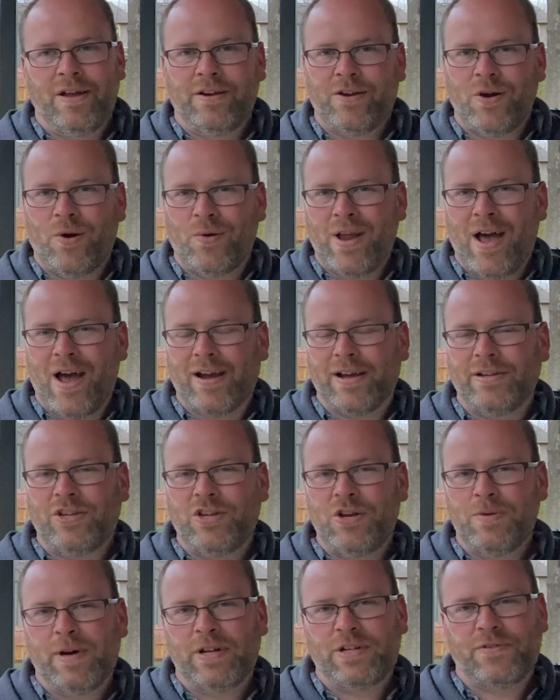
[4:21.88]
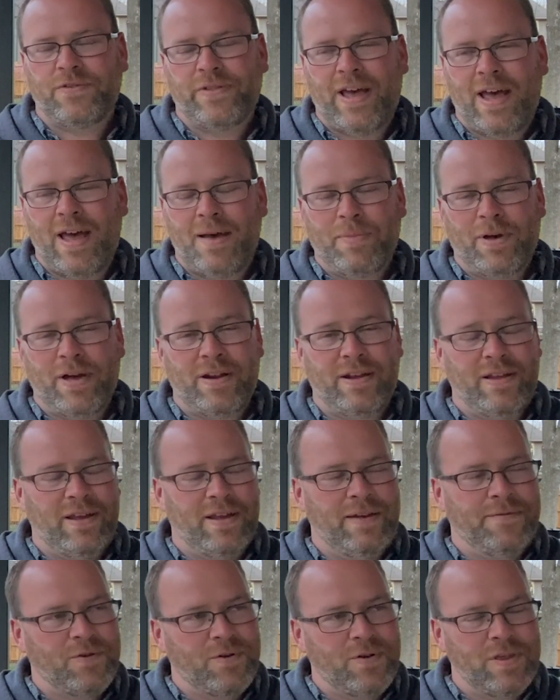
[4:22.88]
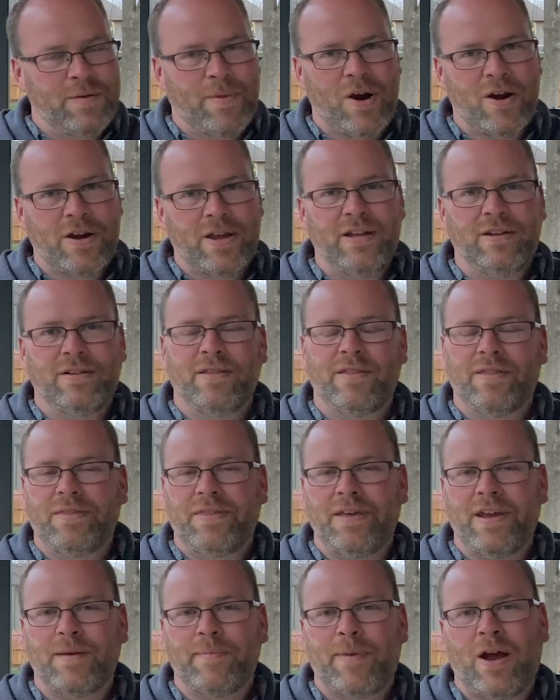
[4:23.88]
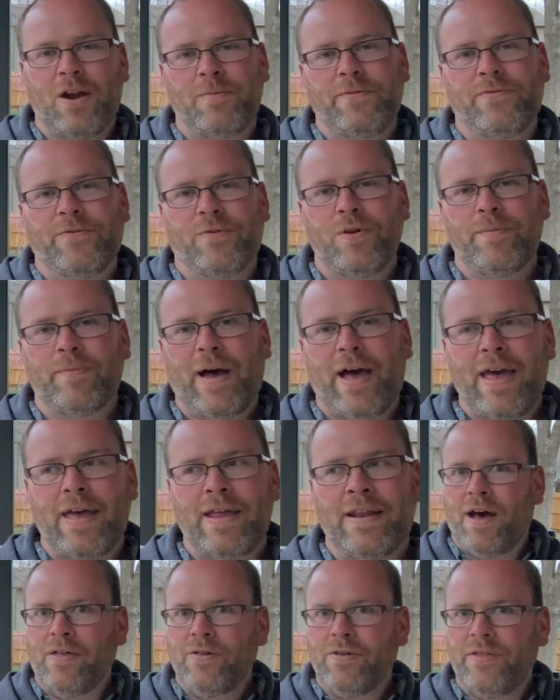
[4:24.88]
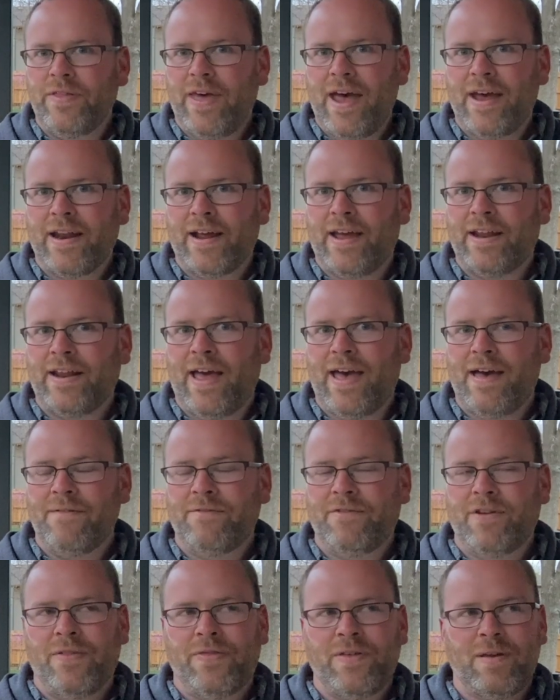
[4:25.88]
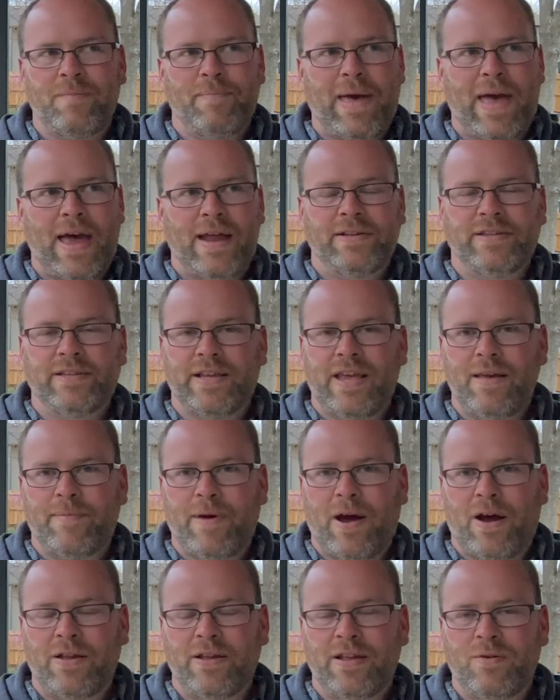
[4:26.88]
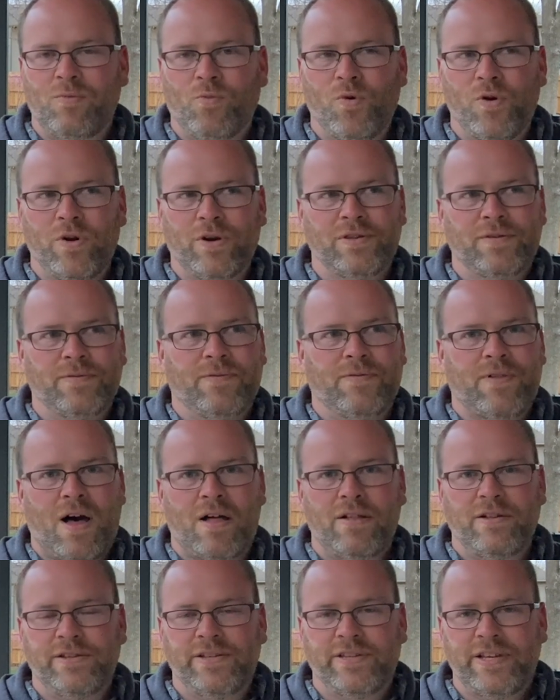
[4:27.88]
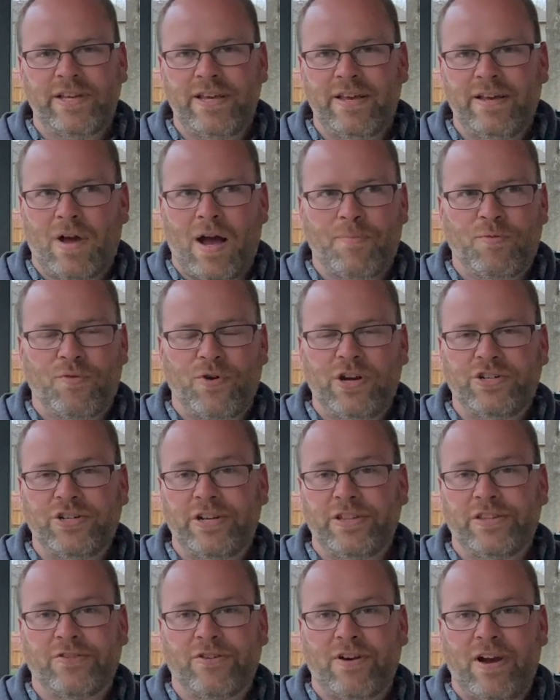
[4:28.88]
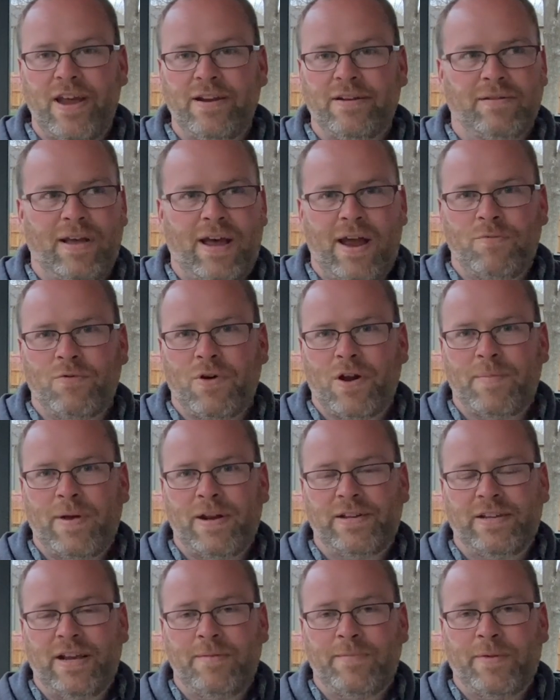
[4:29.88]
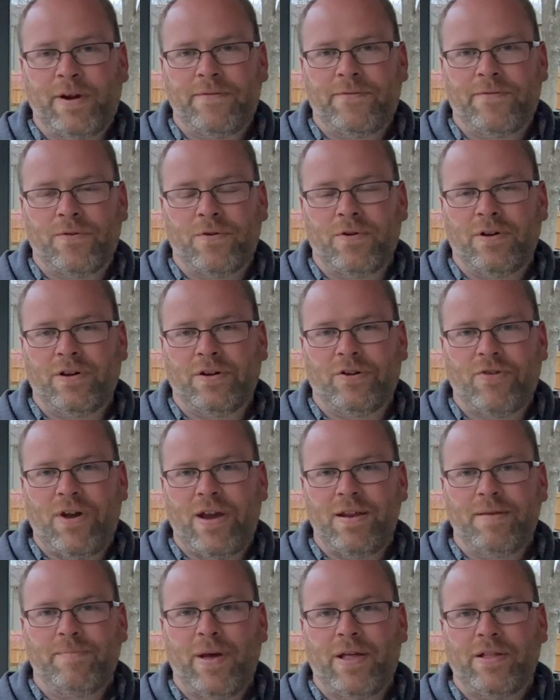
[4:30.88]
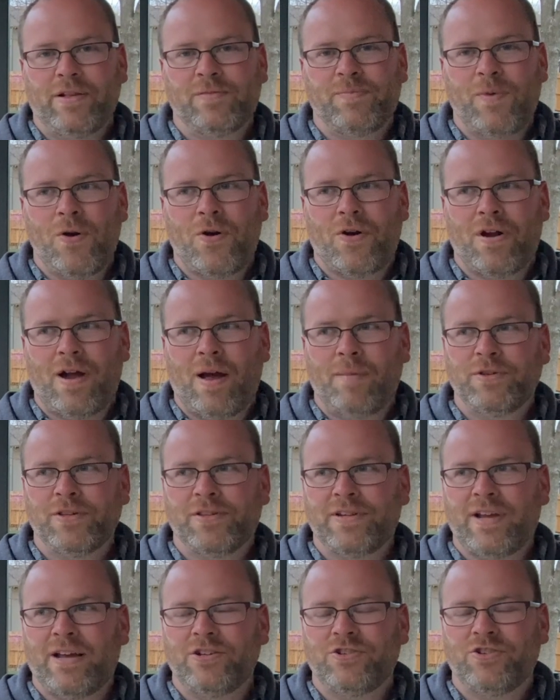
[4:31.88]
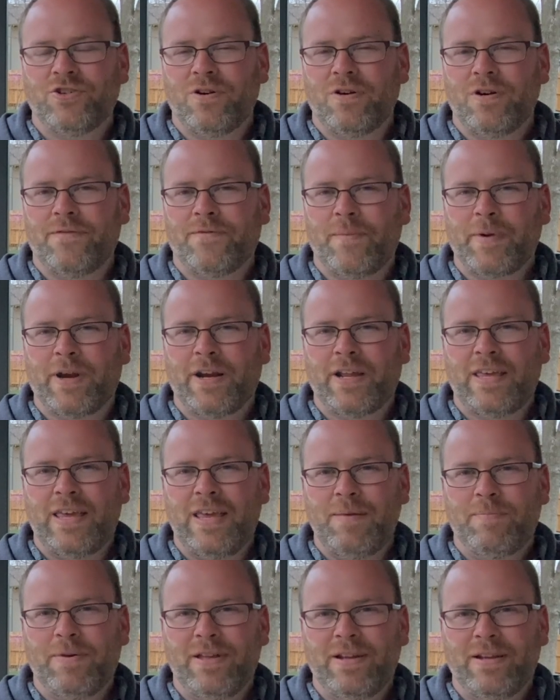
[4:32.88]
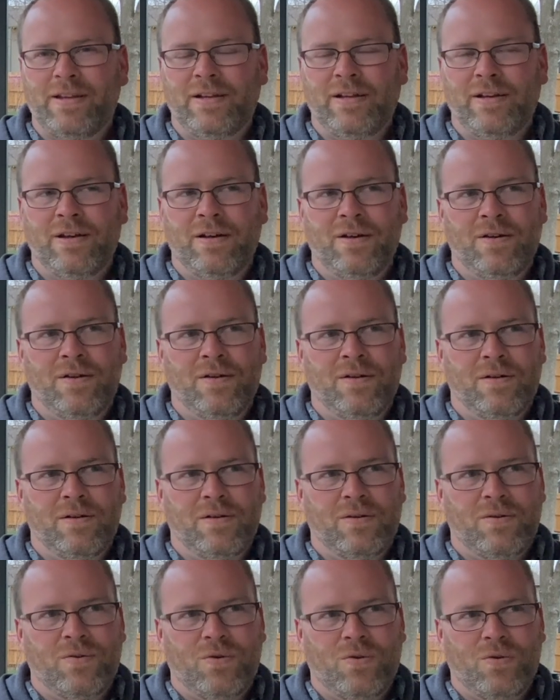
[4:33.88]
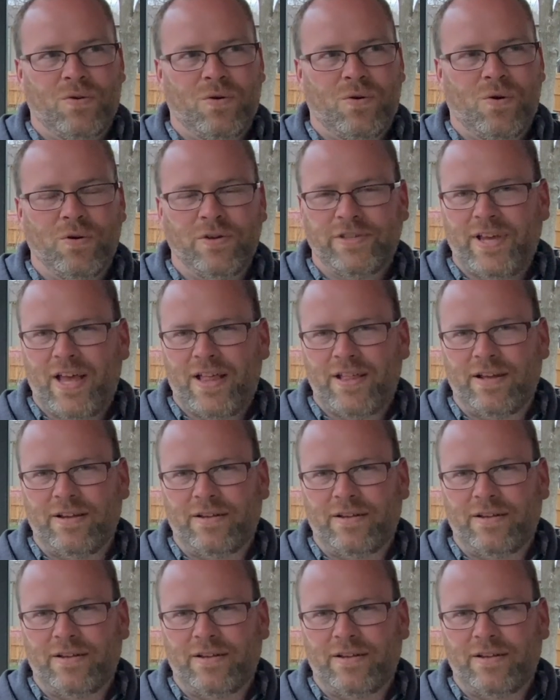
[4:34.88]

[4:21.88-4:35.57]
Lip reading: don't knock it too much for that. But if you're in the market, think about it before you buy it. Other than that, I'd have nothing bad to say about it. It works flawlessly. Operationally, it's great. I'd recommend it to anybody for a great pellet smoker. I'm just not sure if I'm gonna keep it or sell it.